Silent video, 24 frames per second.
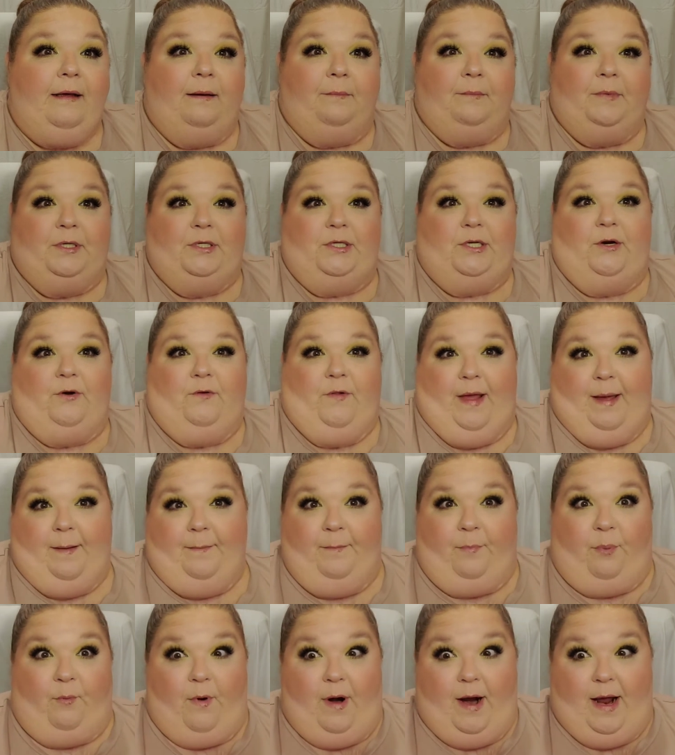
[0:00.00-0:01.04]
I'm going to turn
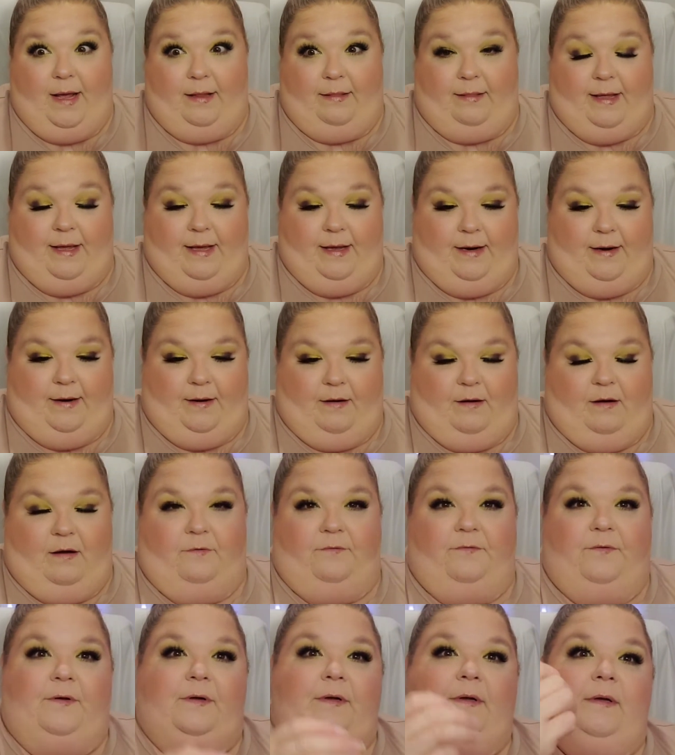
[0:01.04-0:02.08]
that bright light
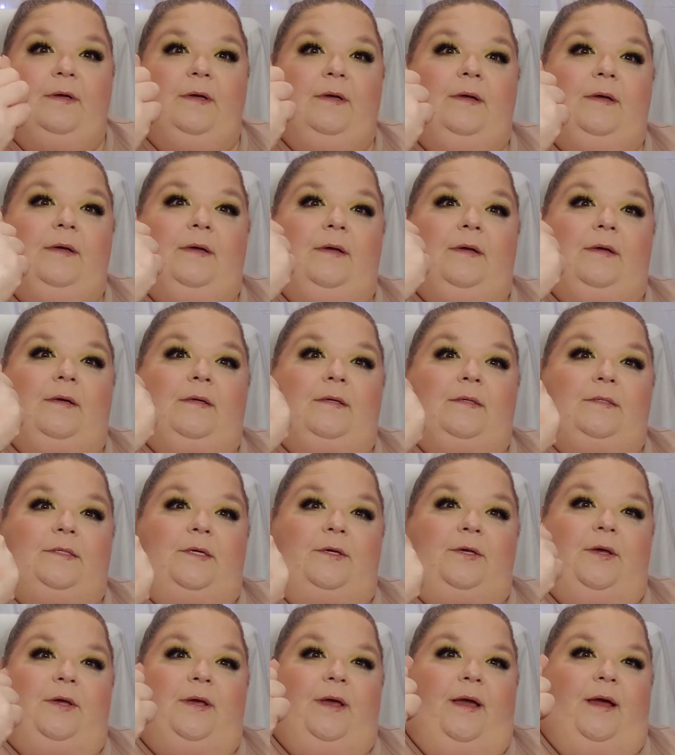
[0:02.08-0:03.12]
off. So,
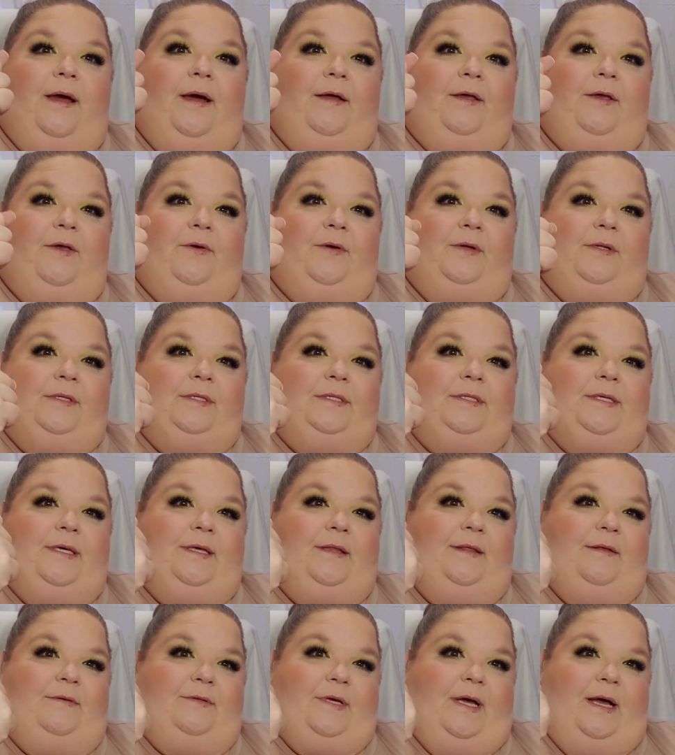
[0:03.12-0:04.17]
yeah, you can see
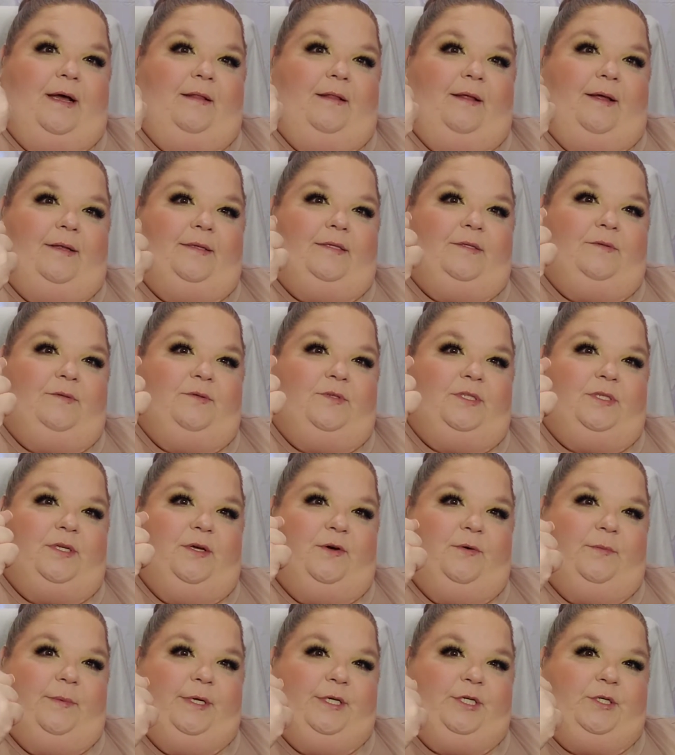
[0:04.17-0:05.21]
those highlights
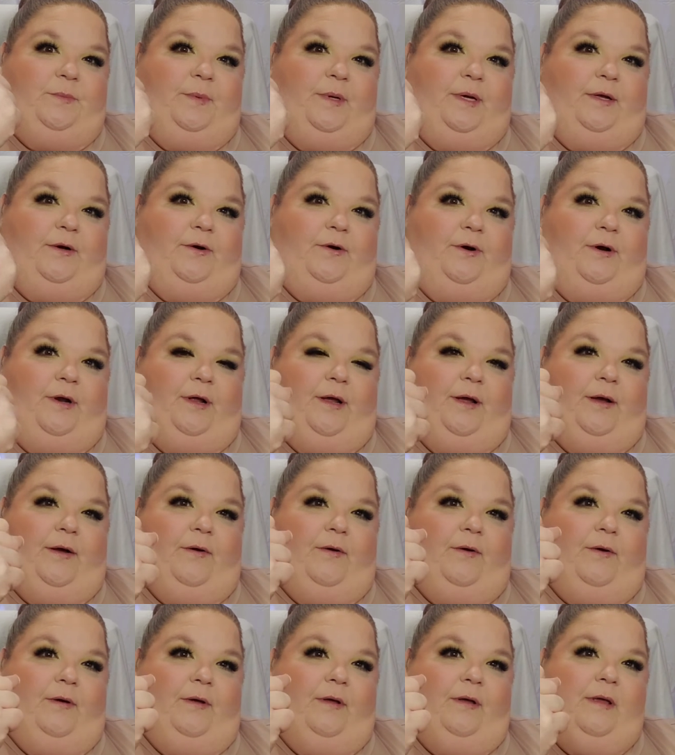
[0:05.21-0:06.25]
so much better
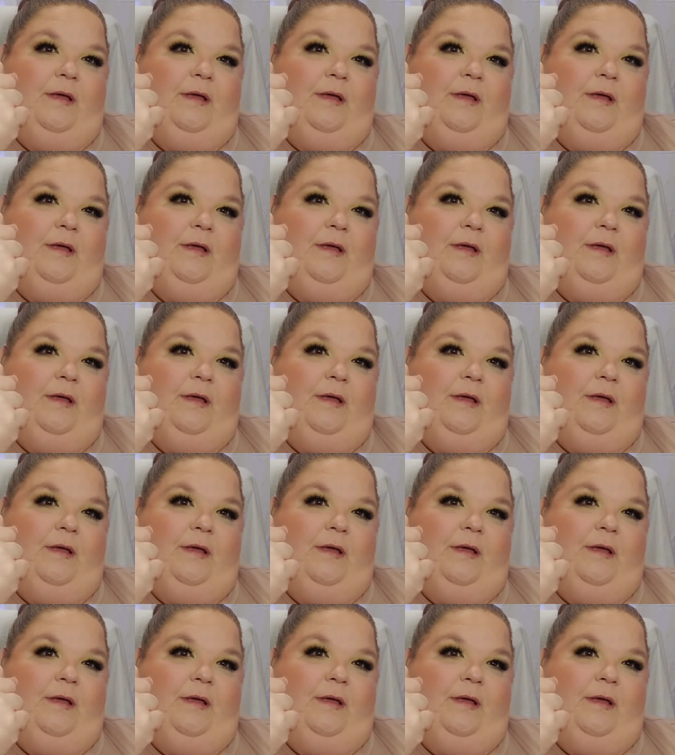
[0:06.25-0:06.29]
now.